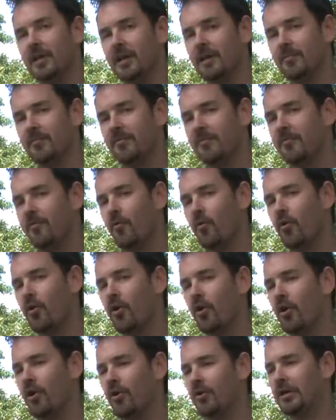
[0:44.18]
them
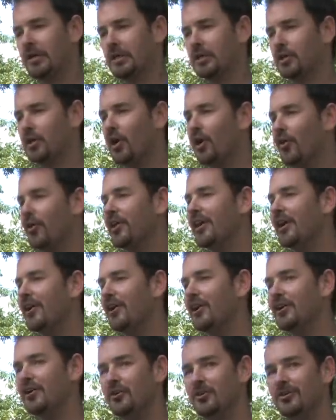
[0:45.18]
for
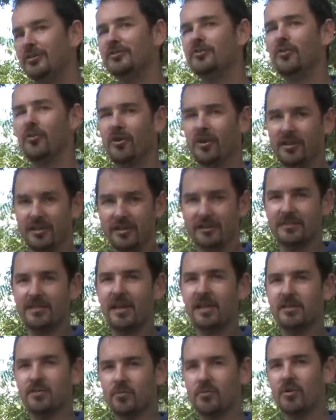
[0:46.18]
culinary use or in this
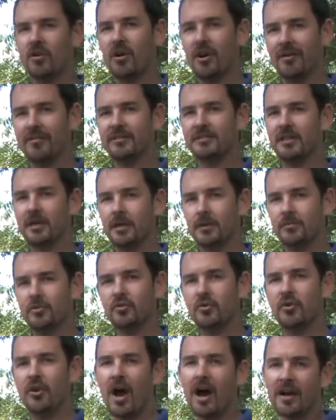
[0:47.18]
case we're harvesting them to
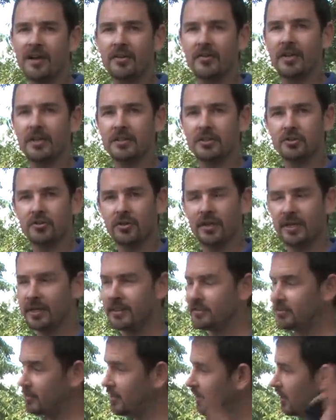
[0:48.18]
inoculate
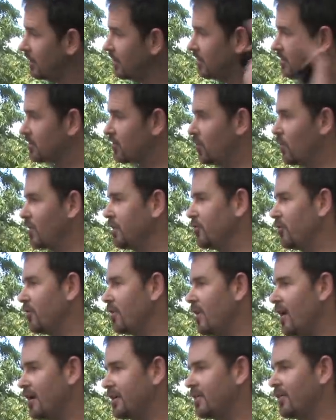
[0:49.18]
trees. So when you're
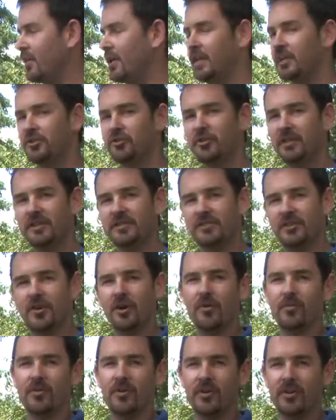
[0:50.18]
inoculating trees, you
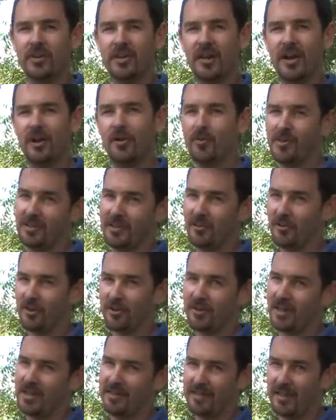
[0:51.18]
don't really care what they look
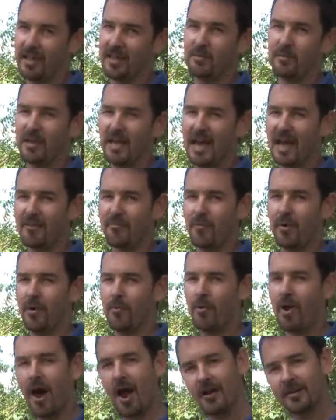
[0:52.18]
like. They can be halfway
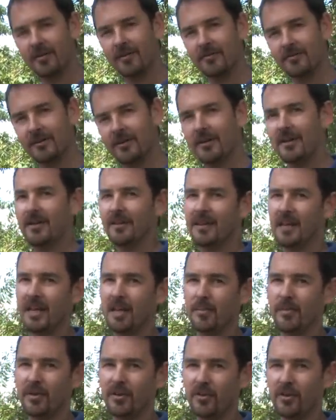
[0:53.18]
rotten, they
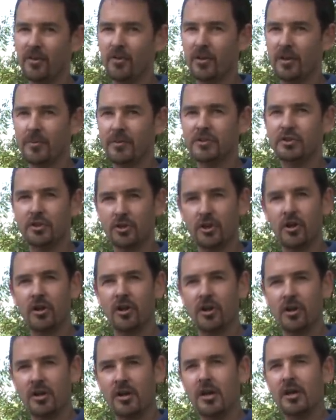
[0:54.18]
can be a little
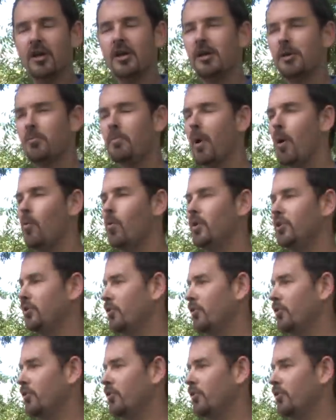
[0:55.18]
immature, but when